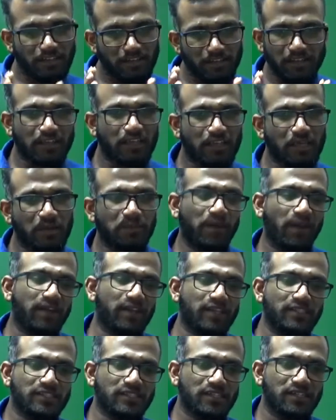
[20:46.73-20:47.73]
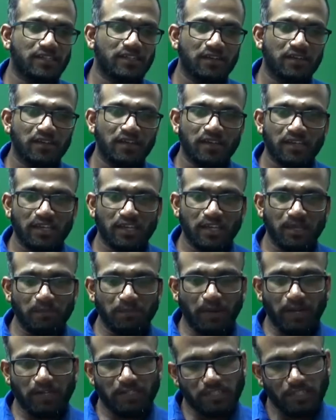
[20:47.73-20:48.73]
Keep attention.
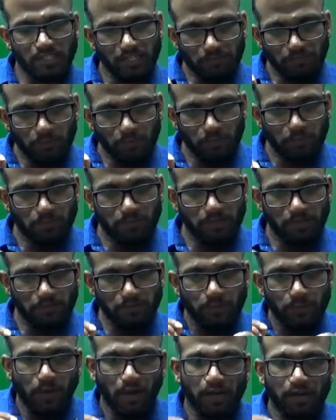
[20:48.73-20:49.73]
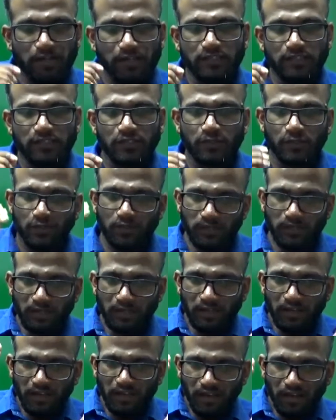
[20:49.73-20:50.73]
If you understood
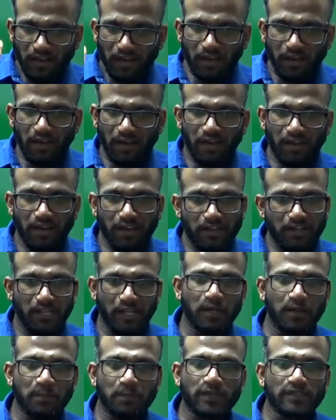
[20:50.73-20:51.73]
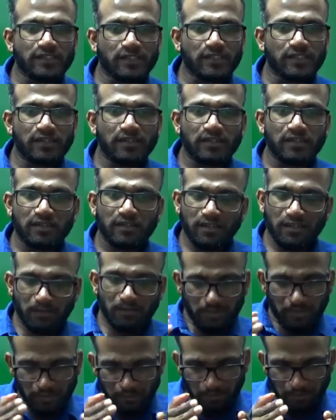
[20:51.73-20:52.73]
10%,
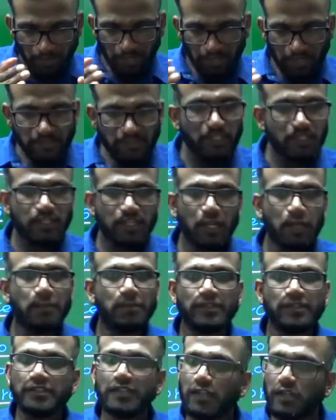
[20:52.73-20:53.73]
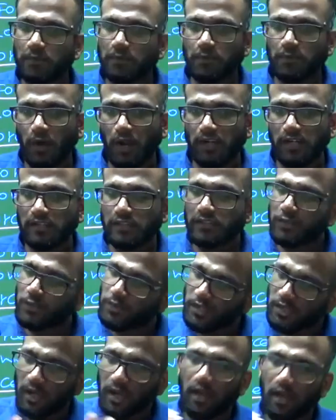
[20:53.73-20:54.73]
the basic 10%, if you
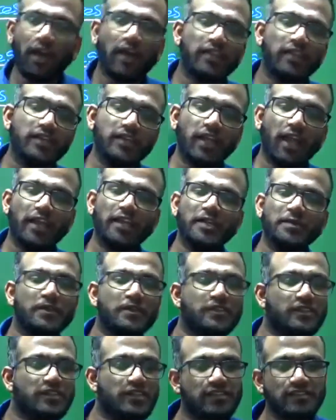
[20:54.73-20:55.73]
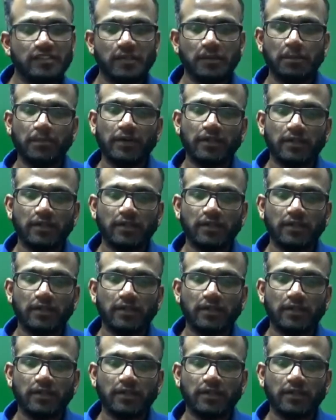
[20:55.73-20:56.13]
understood, other 90% is simple.